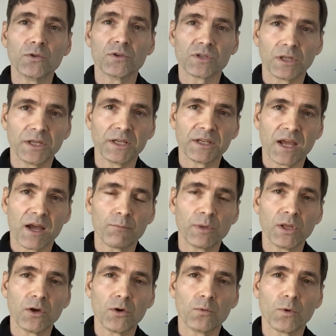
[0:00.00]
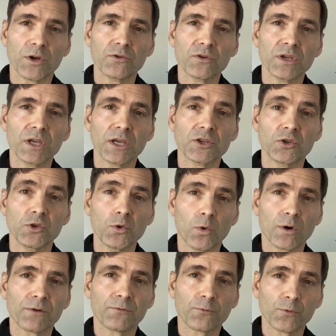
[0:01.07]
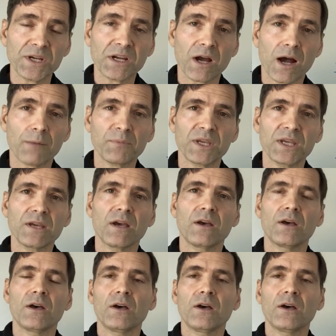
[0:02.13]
There's a link down below where you can get your free copy